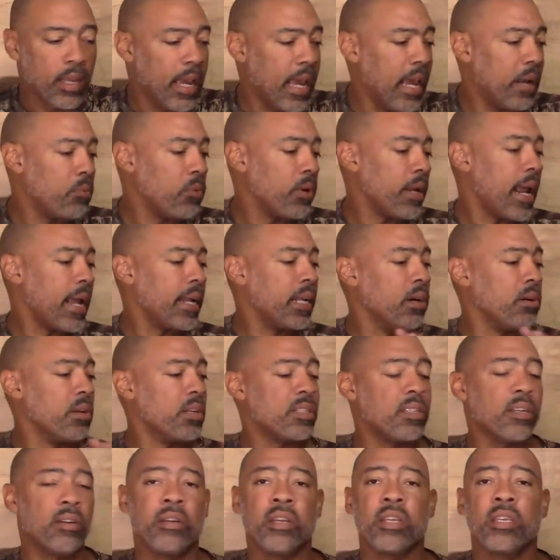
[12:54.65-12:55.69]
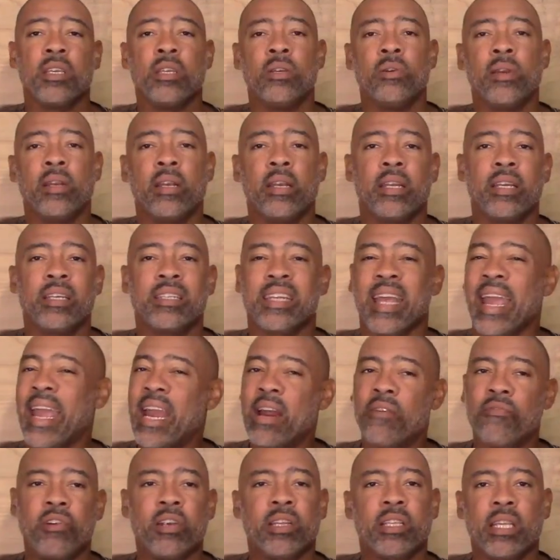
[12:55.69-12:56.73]
And what I notice on the unit is
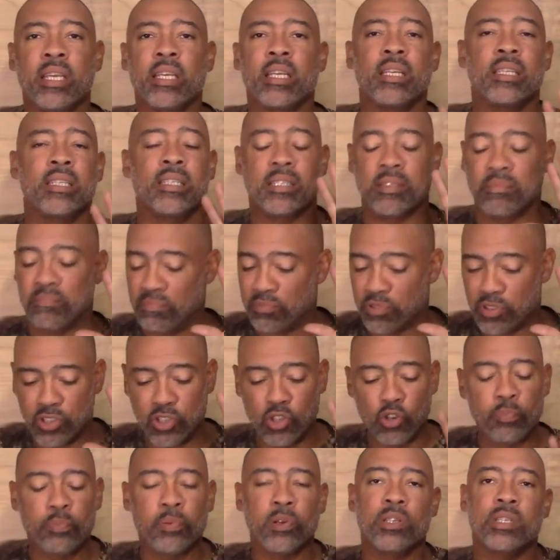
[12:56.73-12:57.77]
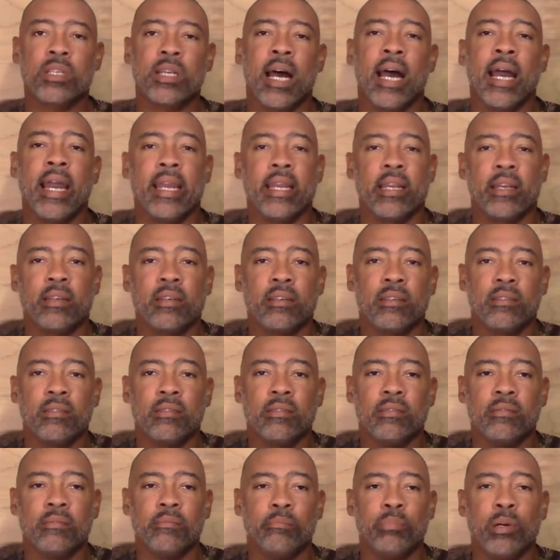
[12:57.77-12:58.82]
everything is super tight,
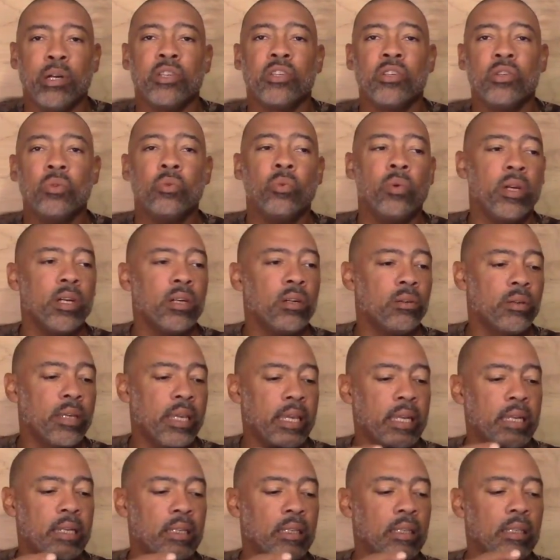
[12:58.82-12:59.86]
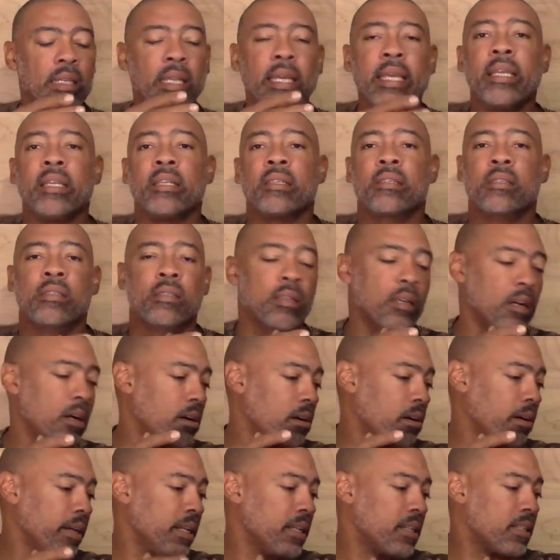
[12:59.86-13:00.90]
but you will get leaks,
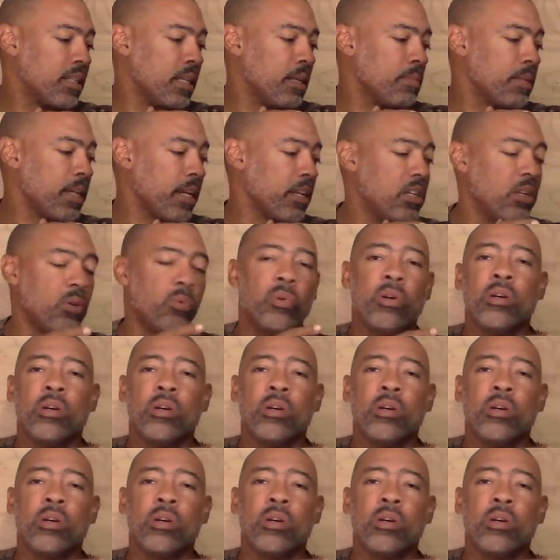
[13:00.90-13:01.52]
or it seems like you